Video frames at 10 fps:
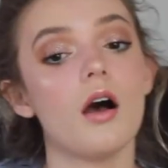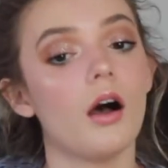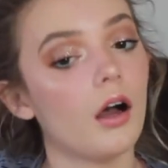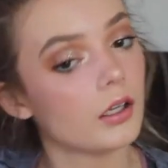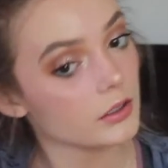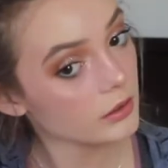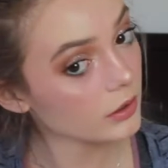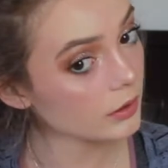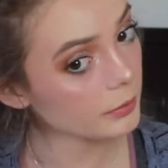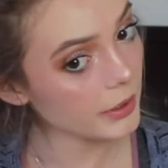
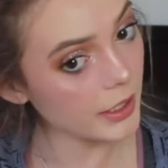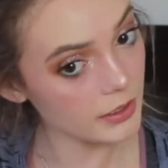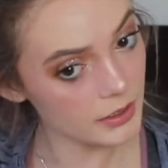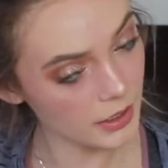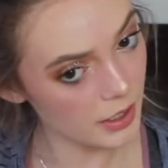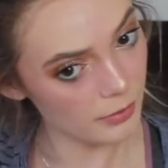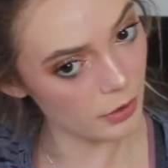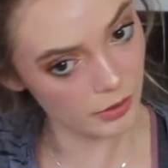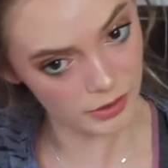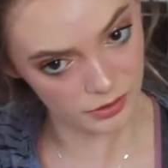Awesome, next thing I'm
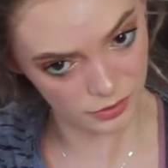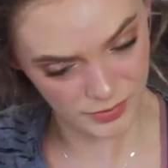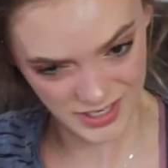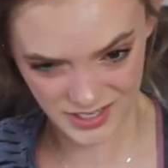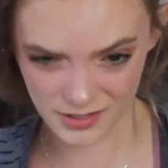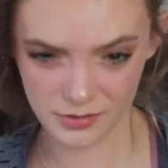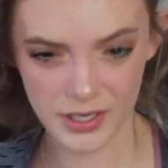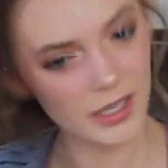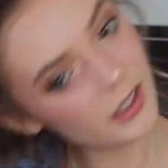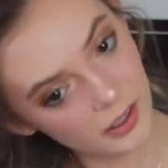going to be doing